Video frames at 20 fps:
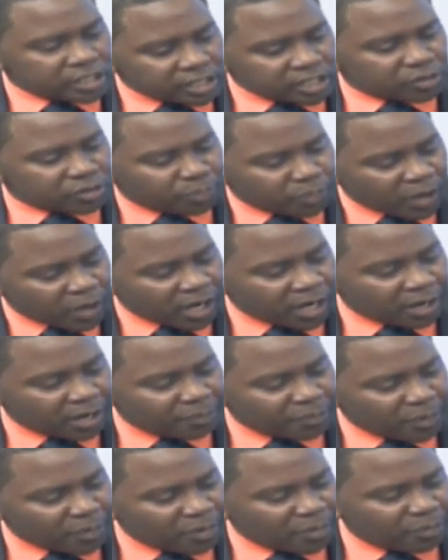is this
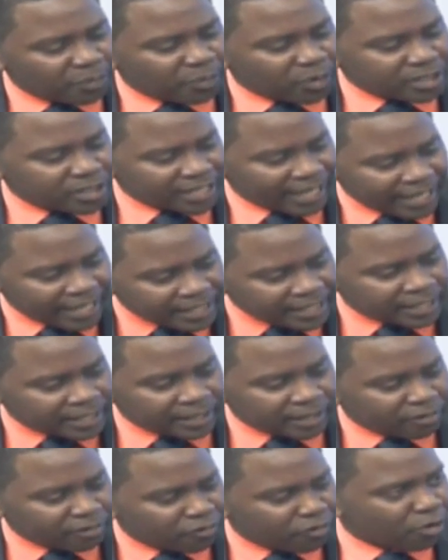
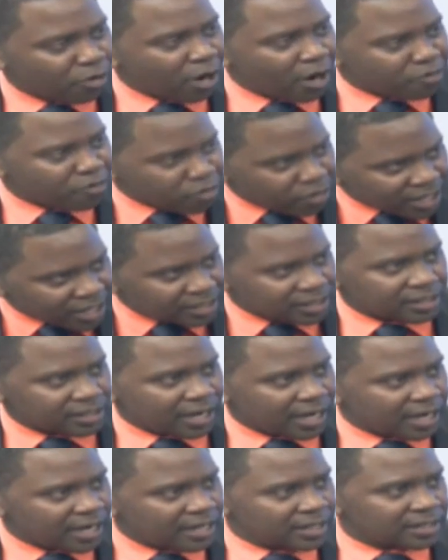portending for us
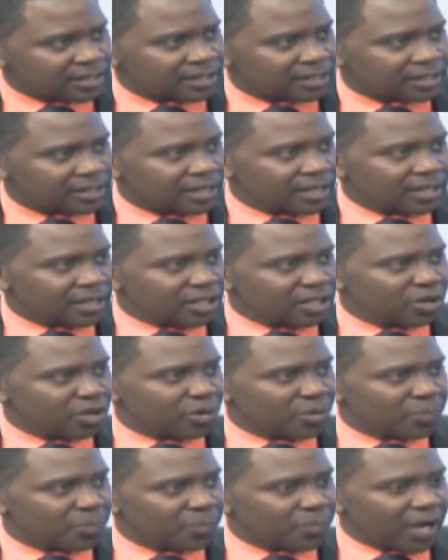as, you
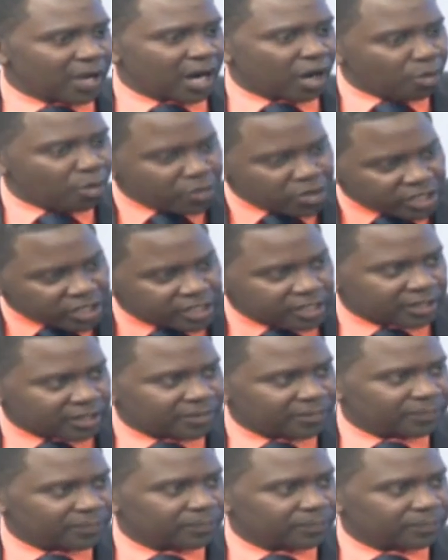know, a community?